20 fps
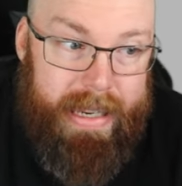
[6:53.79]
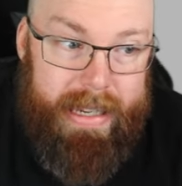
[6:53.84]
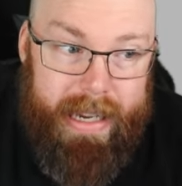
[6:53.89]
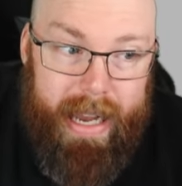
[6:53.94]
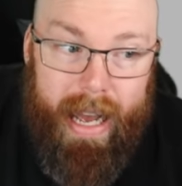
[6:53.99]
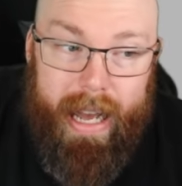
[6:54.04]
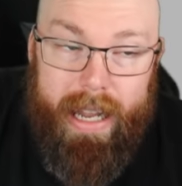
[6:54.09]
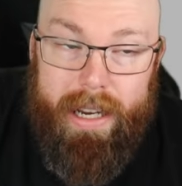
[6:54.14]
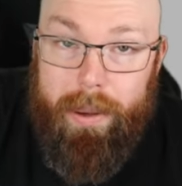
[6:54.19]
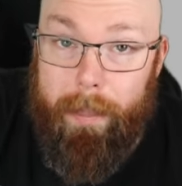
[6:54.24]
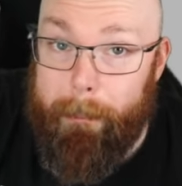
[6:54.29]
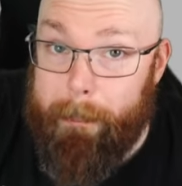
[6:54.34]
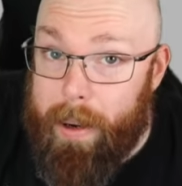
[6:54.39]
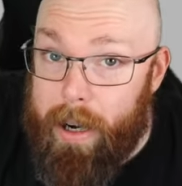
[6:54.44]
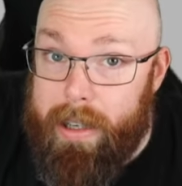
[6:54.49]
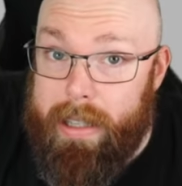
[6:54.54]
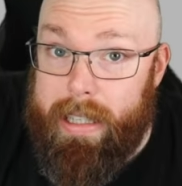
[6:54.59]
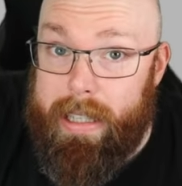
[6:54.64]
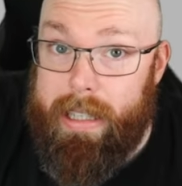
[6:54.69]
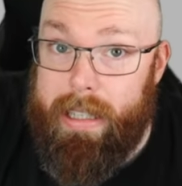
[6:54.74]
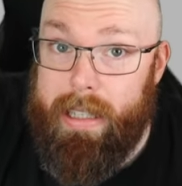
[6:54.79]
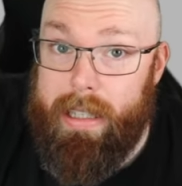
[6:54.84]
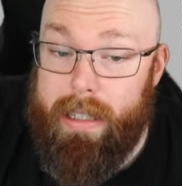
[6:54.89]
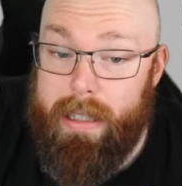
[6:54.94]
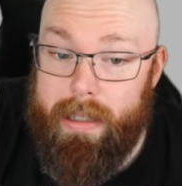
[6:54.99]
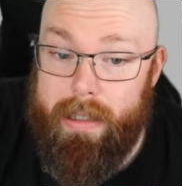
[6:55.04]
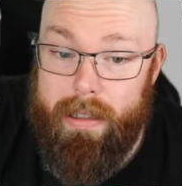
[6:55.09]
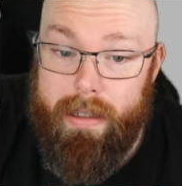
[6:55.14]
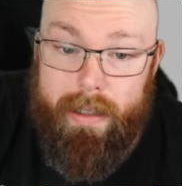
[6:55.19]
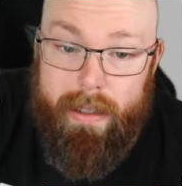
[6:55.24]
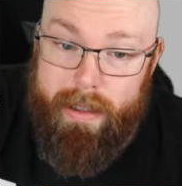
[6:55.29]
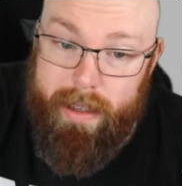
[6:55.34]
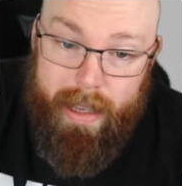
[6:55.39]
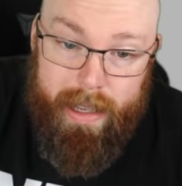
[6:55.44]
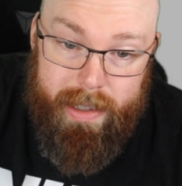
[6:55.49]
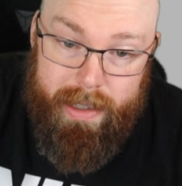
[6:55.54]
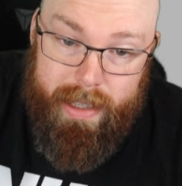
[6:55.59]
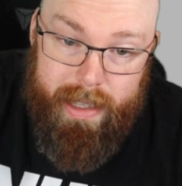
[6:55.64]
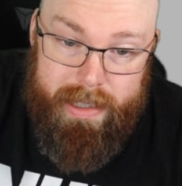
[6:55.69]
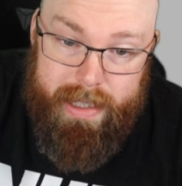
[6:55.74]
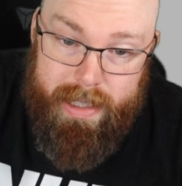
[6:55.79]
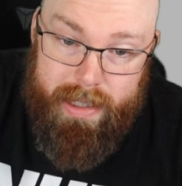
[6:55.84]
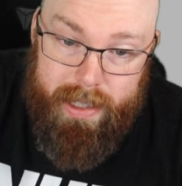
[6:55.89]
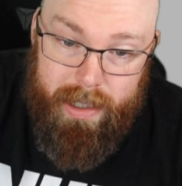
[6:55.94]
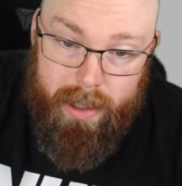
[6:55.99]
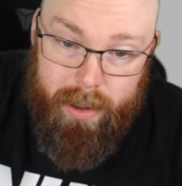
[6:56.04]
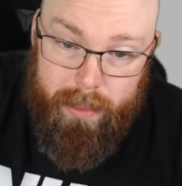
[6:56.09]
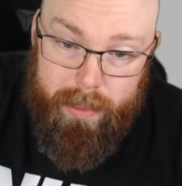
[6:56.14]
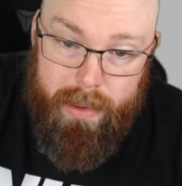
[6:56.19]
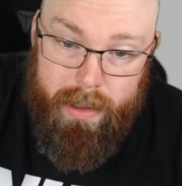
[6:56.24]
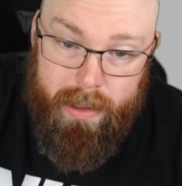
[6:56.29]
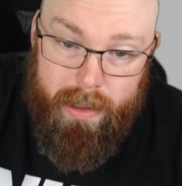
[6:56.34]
kind of money it, that's dumb.